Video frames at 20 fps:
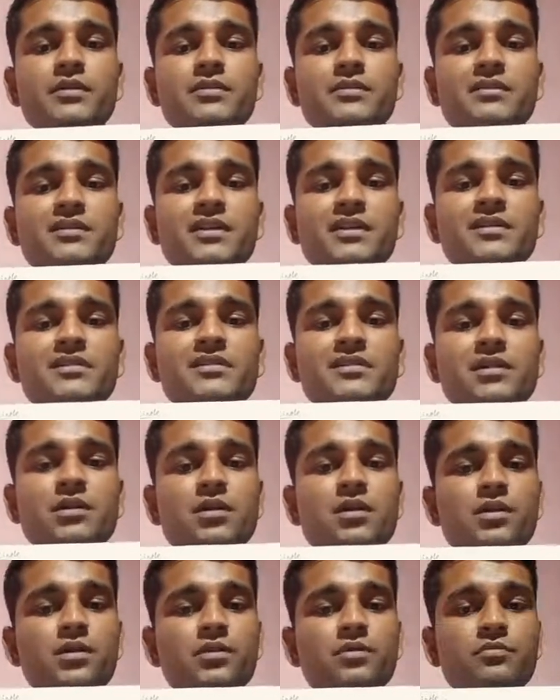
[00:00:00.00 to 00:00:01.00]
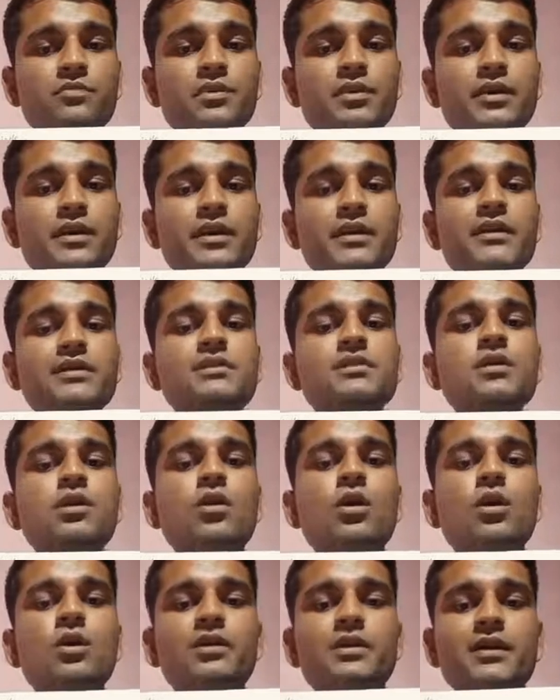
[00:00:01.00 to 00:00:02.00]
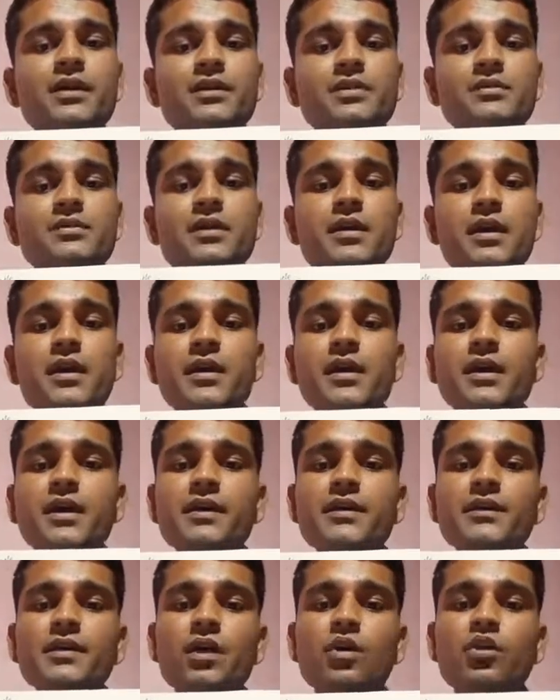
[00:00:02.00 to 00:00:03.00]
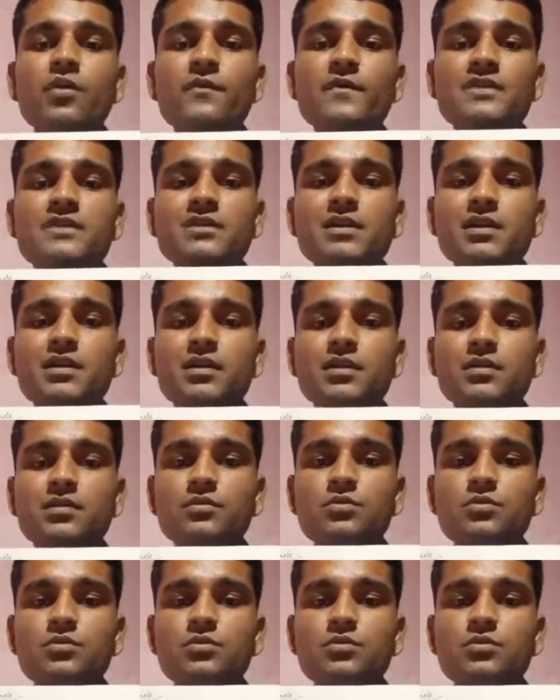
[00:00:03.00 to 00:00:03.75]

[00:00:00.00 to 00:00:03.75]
this curve is called as area of a circle,